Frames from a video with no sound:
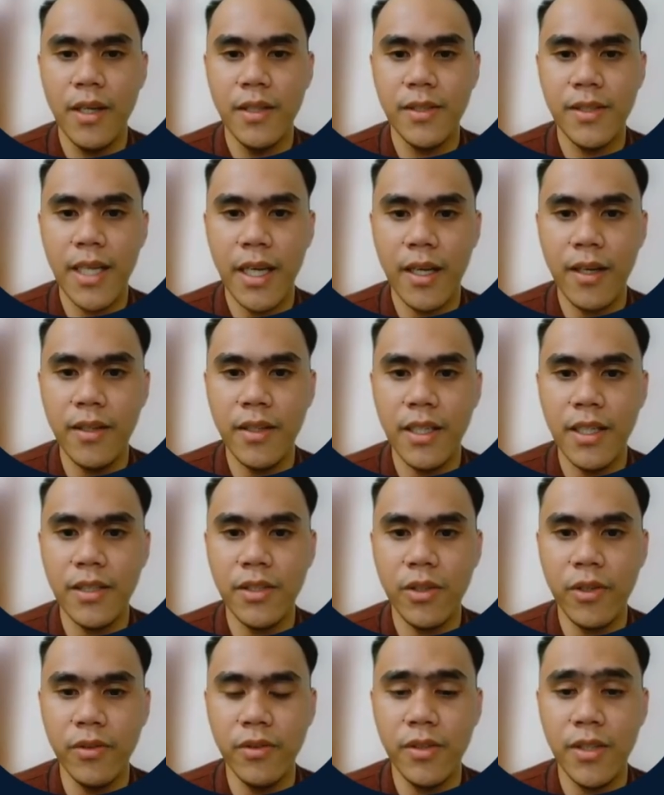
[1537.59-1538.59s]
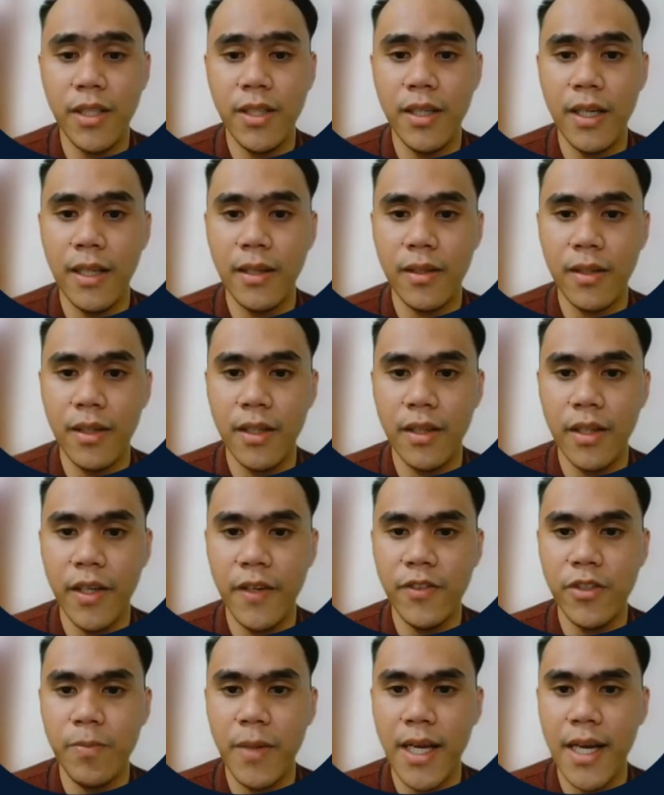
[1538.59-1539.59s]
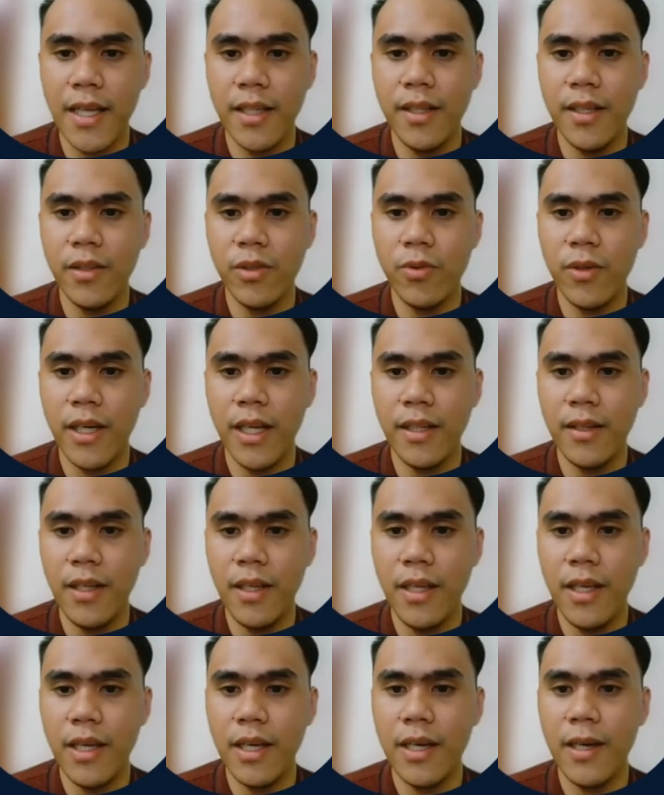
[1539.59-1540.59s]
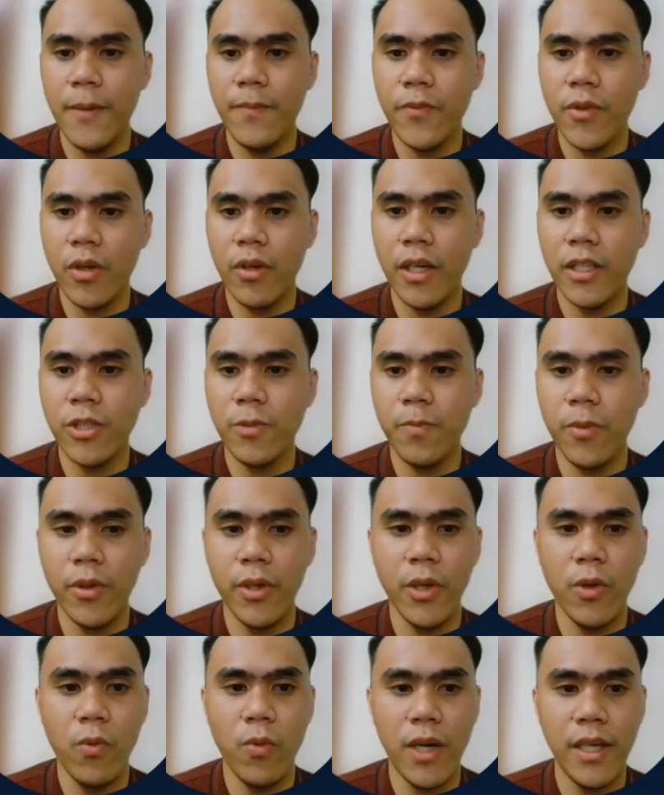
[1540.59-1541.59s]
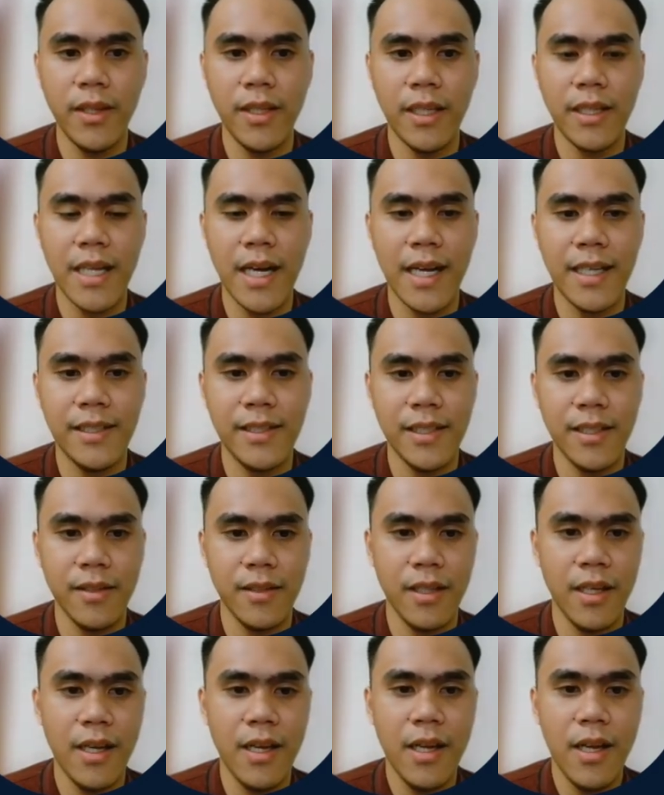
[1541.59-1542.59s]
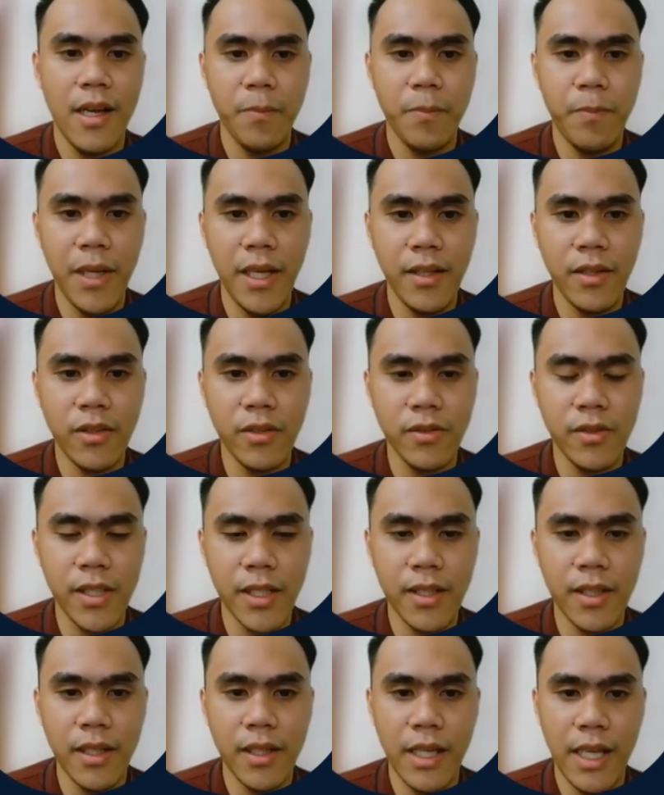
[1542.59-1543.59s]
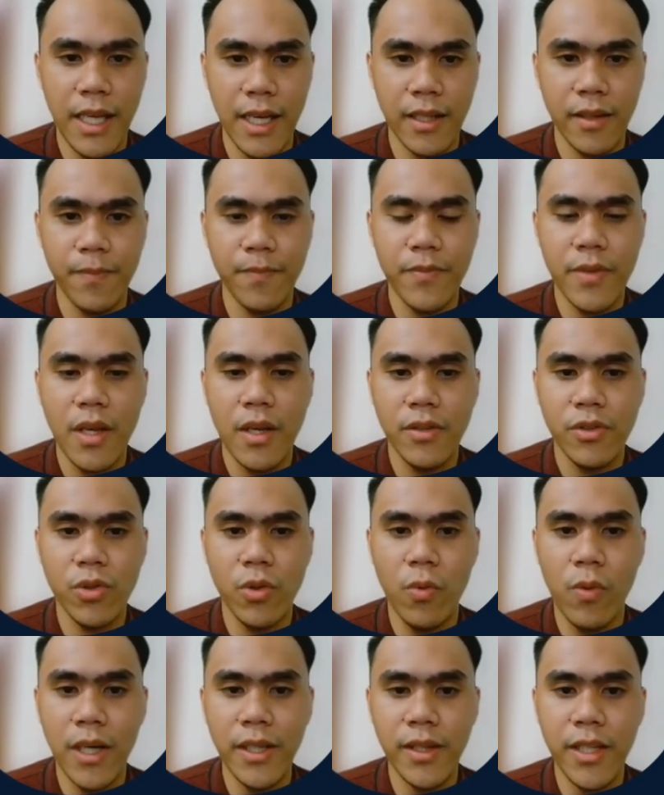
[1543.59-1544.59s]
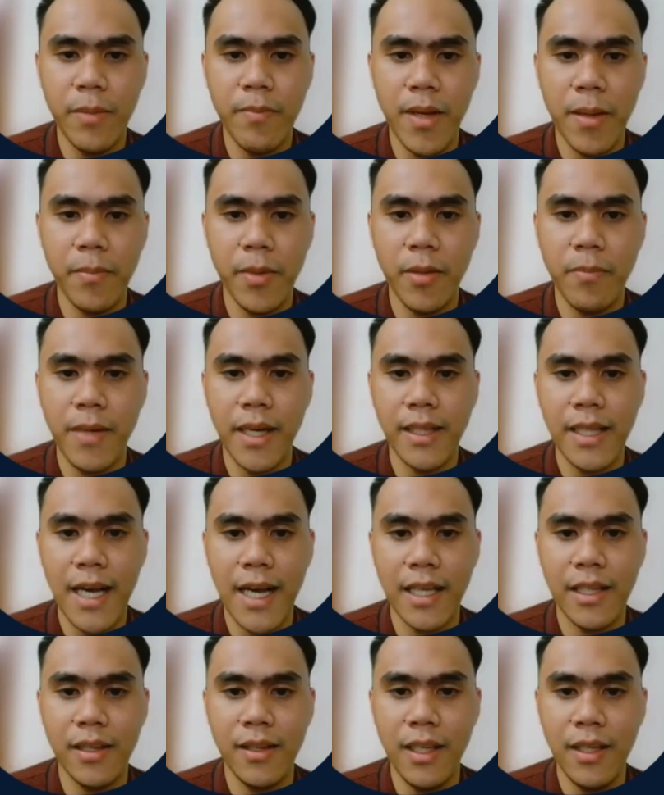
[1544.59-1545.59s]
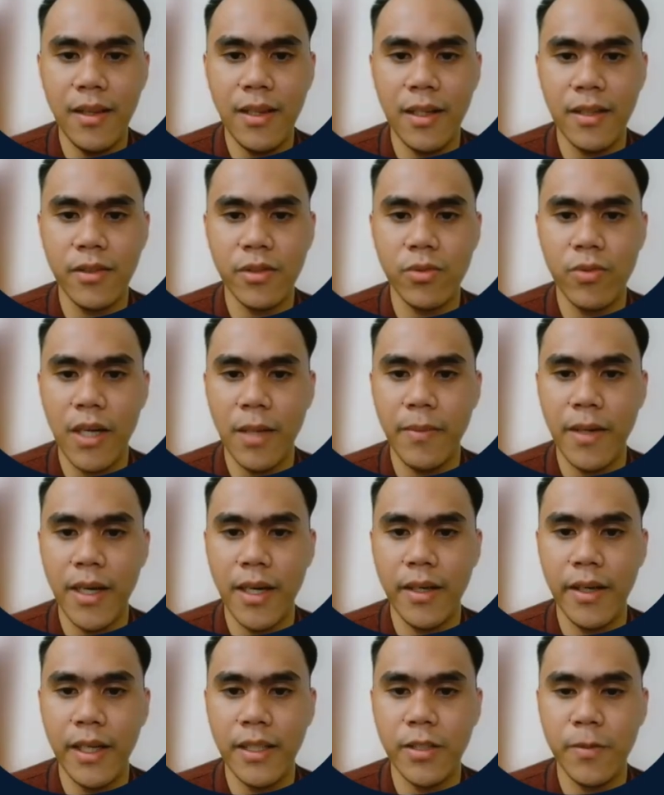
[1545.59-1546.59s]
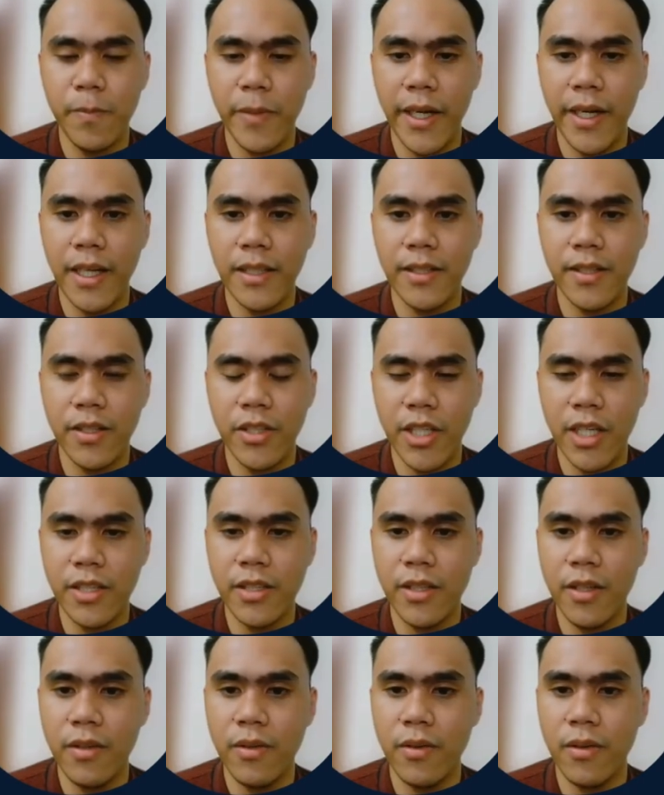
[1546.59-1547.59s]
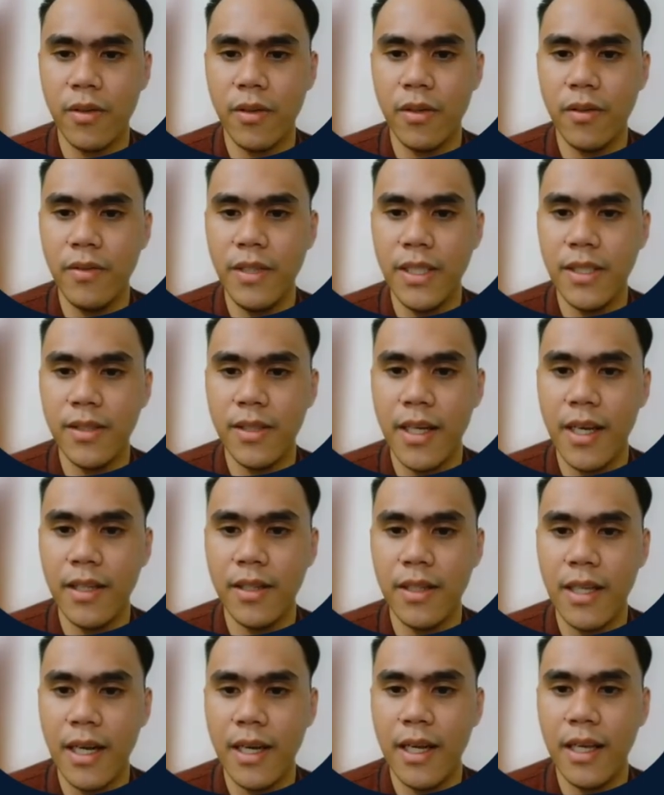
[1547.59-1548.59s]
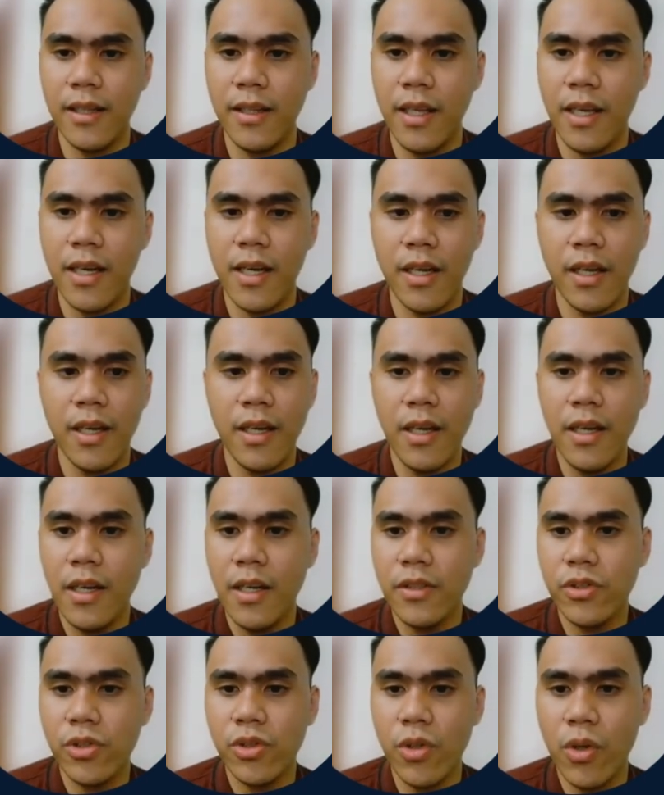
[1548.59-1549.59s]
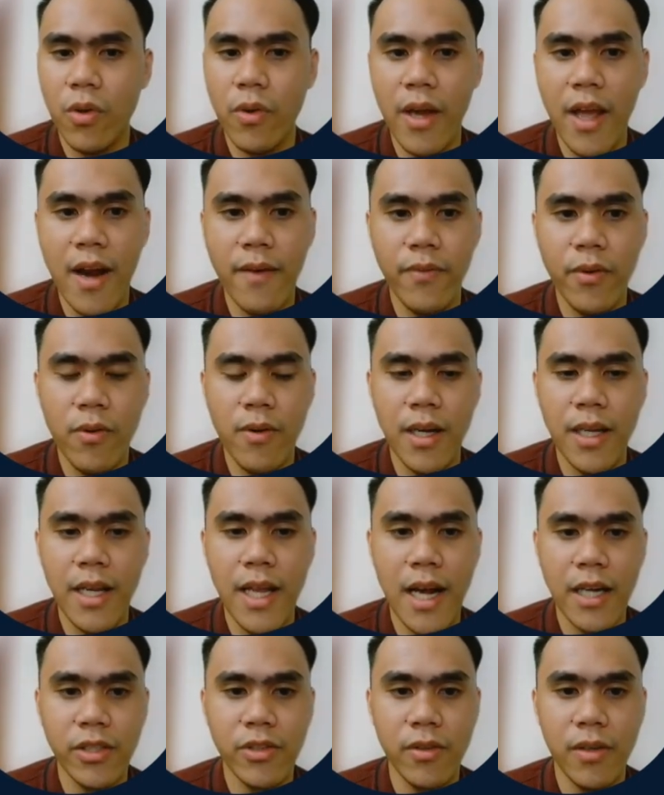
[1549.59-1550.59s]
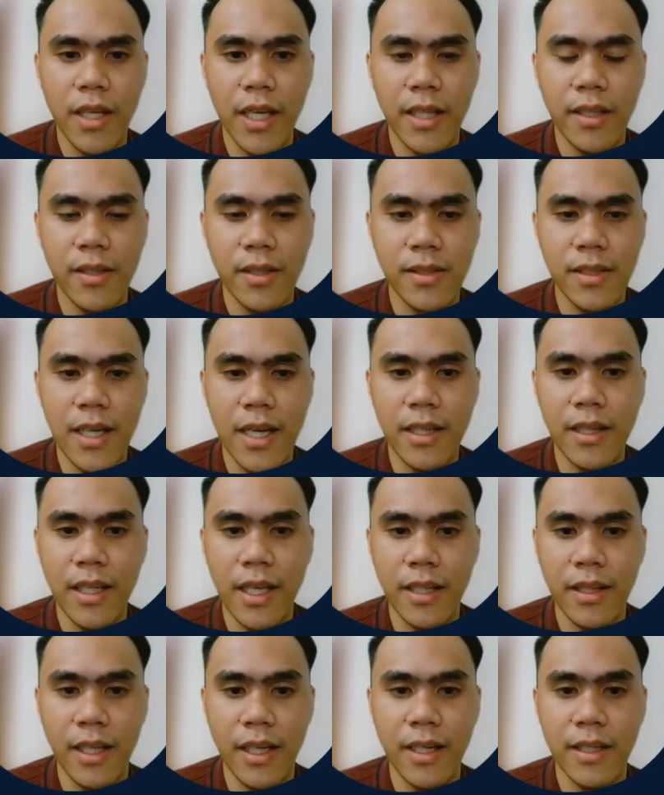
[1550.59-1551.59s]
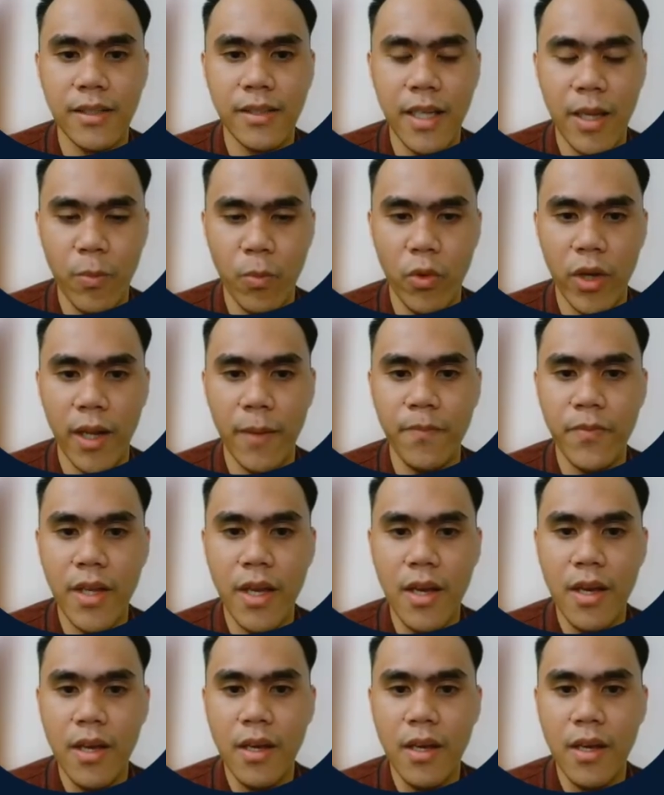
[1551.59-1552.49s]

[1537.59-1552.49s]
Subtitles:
Second is consider alternatives by adding to an idea or exploring one that hasn't been considered yet. So one team member might add details to help another explain a suggestion or restate an idea so everyone actually understands it in the same way.